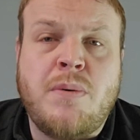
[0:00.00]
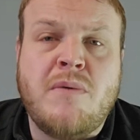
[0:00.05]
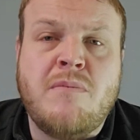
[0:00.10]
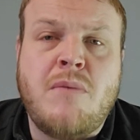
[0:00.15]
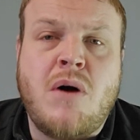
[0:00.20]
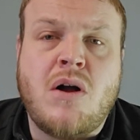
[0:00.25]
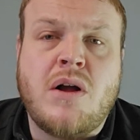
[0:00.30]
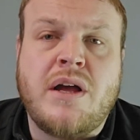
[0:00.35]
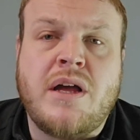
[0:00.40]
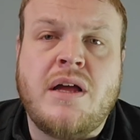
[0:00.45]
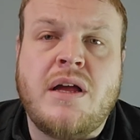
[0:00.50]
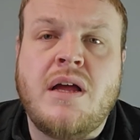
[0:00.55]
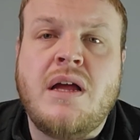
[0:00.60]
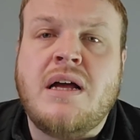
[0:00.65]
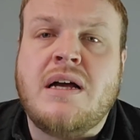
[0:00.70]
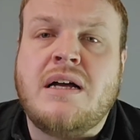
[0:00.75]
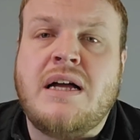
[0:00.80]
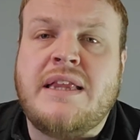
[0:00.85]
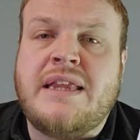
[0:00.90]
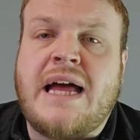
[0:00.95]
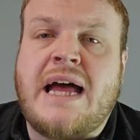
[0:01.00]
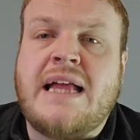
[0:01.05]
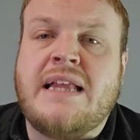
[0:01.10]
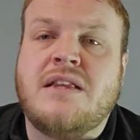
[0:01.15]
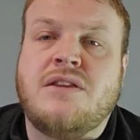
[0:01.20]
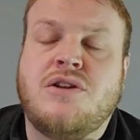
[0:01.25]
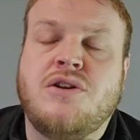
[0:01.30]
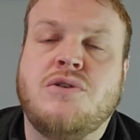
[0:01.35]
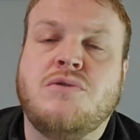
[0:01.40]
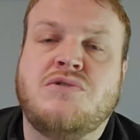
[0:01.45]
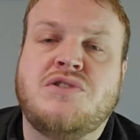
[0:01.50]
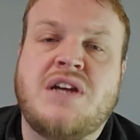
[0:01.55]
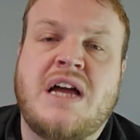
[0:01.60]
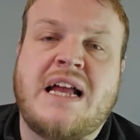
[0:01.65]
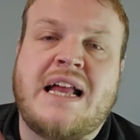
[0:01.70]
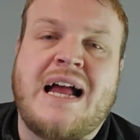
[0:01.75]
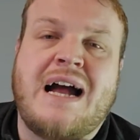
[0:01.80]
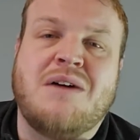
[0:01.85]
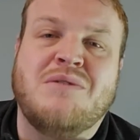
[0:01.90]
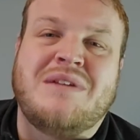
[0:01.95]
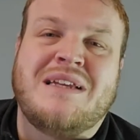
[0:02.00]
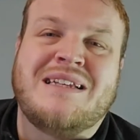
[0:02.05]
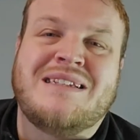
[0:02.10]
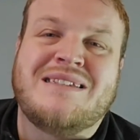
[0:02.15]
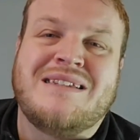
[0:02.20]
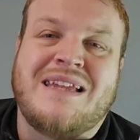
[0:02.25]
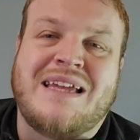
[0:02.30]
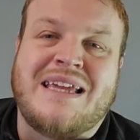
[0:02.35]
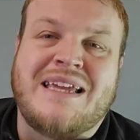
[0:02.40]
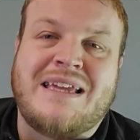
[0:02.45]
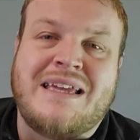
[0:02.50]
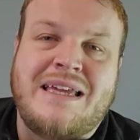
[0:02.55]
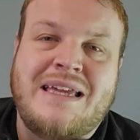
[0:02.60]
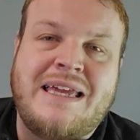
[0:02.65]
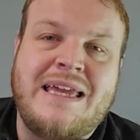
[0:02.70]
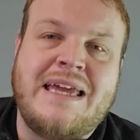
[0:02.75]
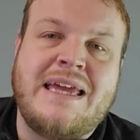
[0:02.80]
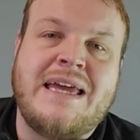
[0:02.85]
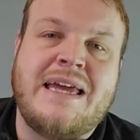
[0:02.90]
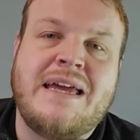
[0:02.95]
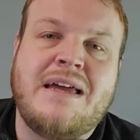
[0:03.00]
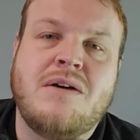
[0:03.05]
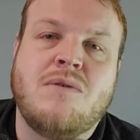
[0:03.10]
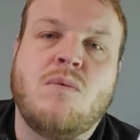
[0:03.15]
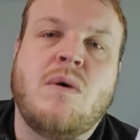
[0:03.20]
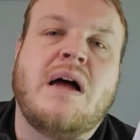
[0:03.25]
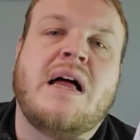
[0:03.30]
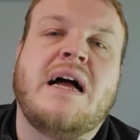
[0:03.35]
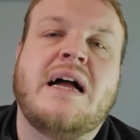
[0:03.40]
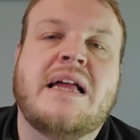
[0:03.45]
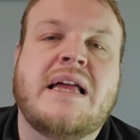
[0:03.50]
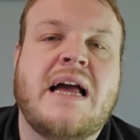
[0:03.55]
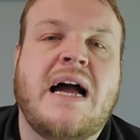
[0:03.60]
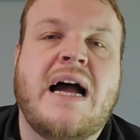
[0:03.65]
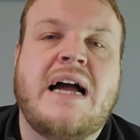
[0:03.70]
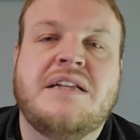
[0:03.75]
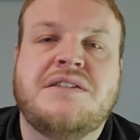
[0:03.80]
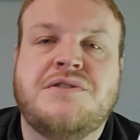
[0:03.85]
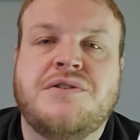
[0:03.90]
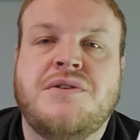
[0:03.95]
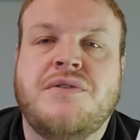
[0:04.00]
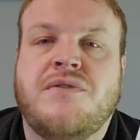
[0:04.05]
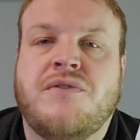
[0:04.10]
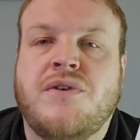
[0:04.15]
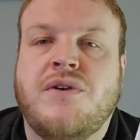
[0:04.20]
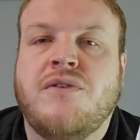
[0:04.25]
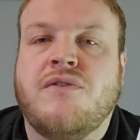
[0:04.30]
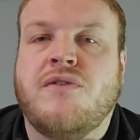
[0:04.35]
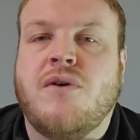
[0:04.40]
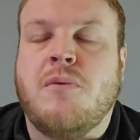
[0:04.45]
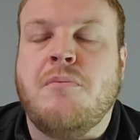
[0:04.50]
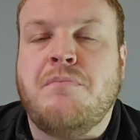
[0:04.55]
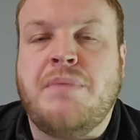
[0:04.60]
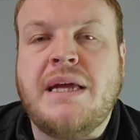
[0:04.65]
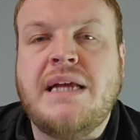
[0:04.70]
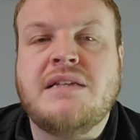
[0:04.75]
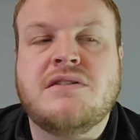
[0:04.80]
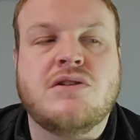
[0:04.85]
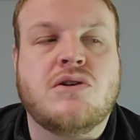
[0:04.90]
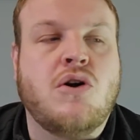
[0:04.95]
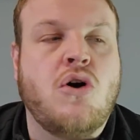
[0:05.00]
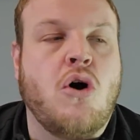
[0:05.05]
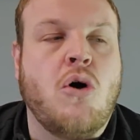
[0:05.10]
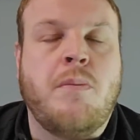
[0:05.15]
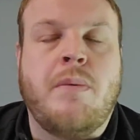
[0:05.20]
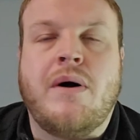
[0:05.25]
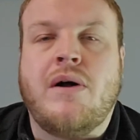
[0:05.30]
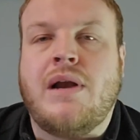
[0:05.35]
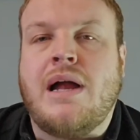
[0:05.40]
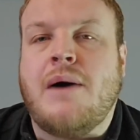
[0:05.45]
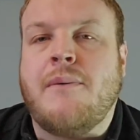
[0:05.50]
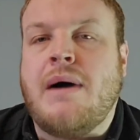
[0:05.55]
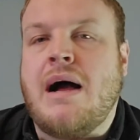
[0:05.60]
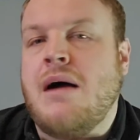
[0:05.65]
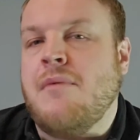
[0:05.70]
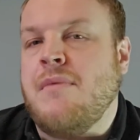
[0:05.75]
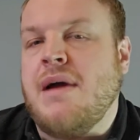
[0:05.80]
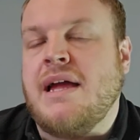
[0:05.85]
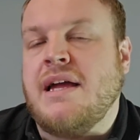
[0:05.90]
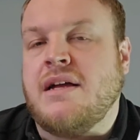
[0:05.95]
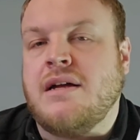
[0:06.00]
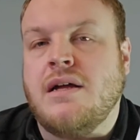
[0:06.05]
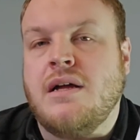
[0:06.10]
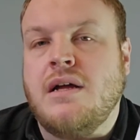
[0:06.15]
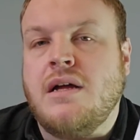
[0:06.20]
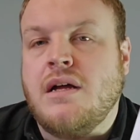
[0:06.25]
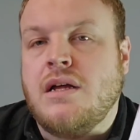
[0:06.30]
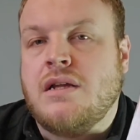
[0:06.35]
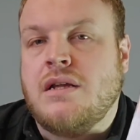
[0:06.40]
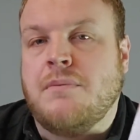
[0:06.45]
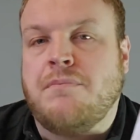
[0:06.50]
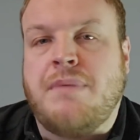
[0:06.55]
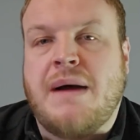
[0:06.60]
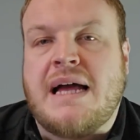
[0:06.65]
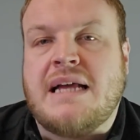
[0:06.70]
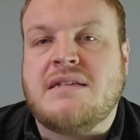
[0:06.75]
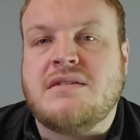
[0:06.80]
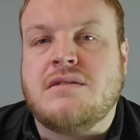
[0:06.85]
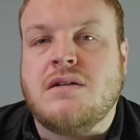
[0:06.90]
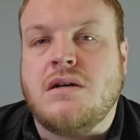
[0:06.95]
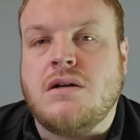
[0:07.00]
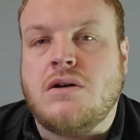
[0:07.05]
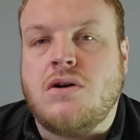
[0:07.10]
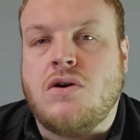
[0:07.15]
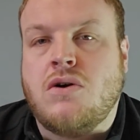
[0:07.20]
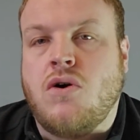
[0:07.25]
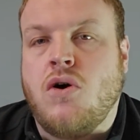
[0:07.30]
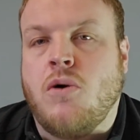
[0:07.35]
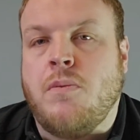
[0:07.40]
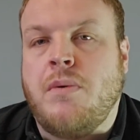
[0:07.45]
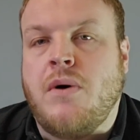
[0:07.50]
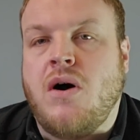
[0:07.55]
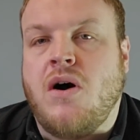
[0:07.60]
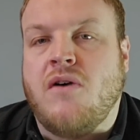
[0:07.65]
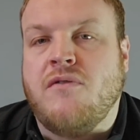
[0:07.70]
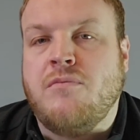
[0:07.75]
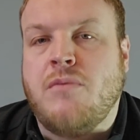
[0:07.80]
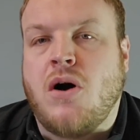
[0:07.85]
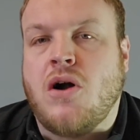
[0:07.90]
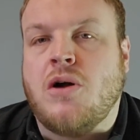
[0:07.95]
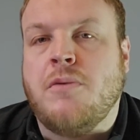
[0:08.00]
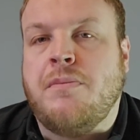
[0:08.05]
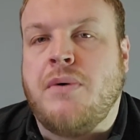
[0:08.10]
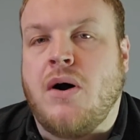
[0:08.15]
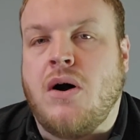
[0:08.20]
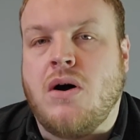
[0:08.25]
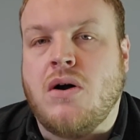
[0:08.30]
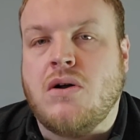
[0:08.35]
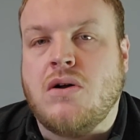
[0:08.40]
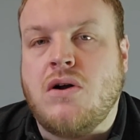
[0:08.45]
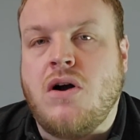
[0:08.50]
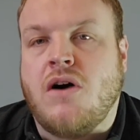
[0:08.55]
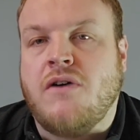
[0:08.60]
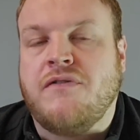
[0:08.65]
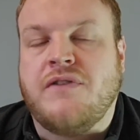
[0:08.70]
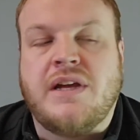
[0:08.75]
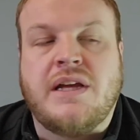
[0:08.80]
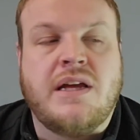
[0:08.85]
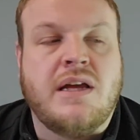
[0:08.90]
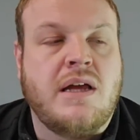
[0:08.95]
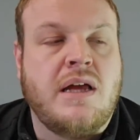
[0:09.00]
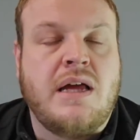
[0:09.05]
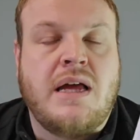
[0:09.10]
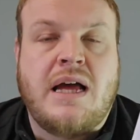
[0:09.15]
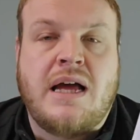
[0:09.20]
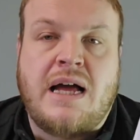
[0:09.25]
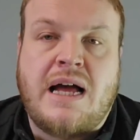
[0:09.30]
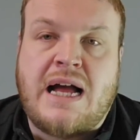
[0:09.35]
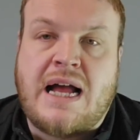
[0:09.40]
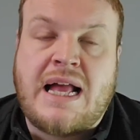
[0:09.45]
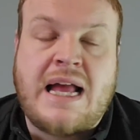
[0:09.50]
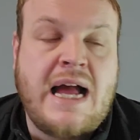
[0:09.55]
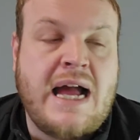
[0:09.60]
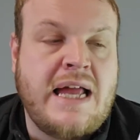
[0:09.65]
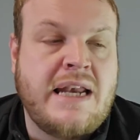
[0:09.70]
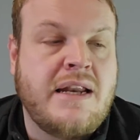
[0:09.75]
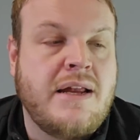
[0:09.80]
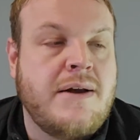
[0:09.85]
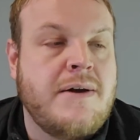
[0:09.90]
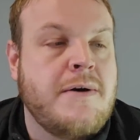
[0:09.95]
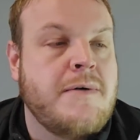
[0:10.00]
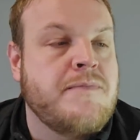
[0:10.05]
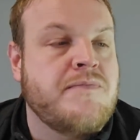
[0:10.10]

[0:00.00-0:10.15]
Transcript: cup of mocha, and then do check out this link here where I guide you through from bean to cup on how I make the best cup of Moka Pot coffee I can.